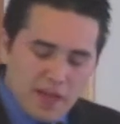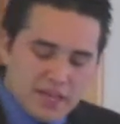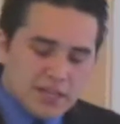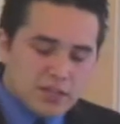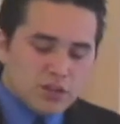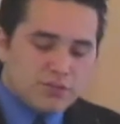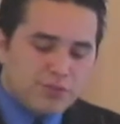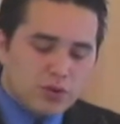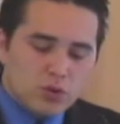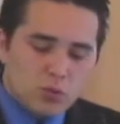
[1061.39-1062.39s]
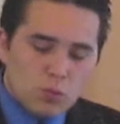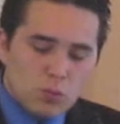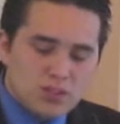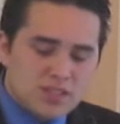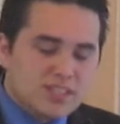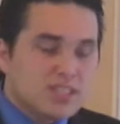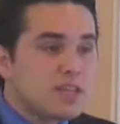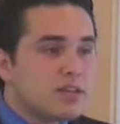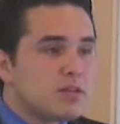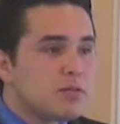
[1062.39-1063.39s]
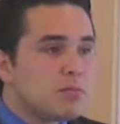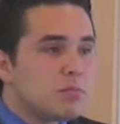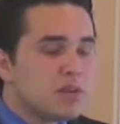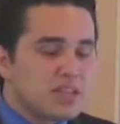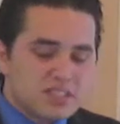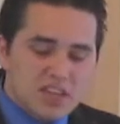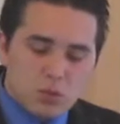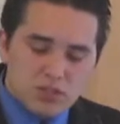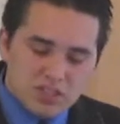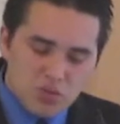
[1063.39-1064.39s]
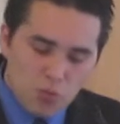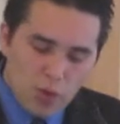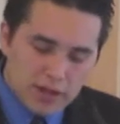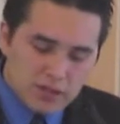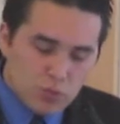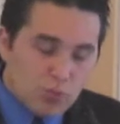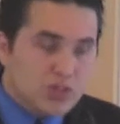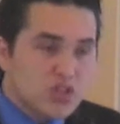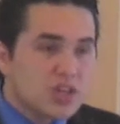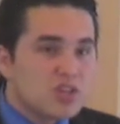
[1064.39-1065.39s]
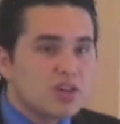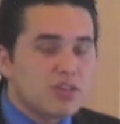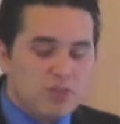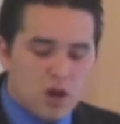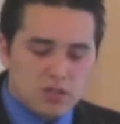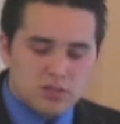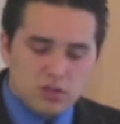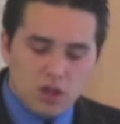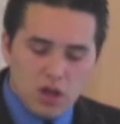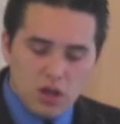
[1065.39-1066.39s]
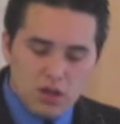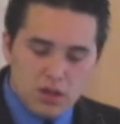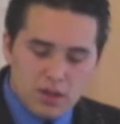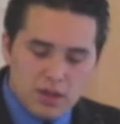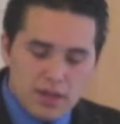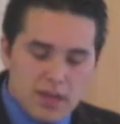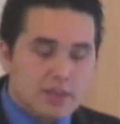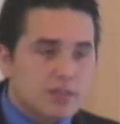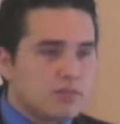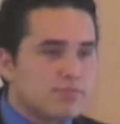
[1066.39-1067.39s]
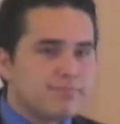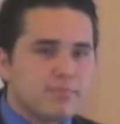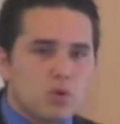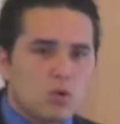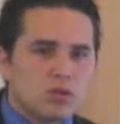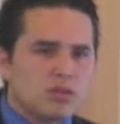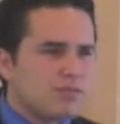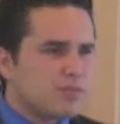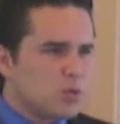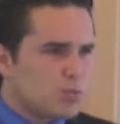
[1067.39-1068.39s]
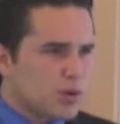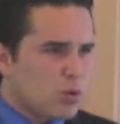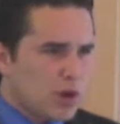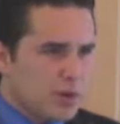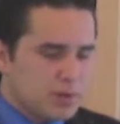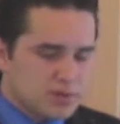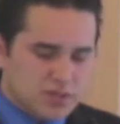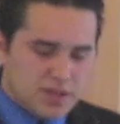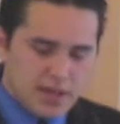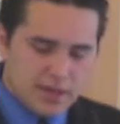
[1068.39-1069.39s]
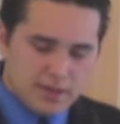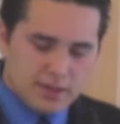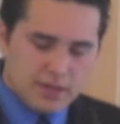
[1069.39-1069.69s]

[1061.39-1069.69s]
Eating the fruit was a sin because it was a direct rejection of God's law and only a few requirements he had.